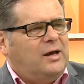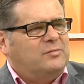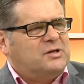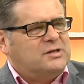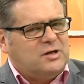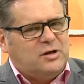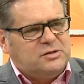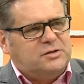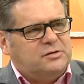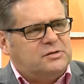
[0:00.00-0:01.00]
So there's a lot
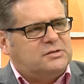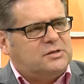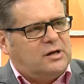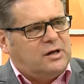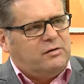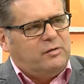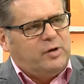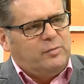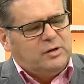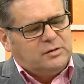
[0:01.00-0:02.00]
to do just in that area.
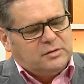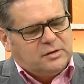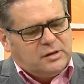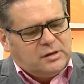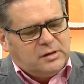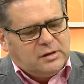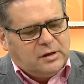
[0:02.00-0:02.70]
We went to the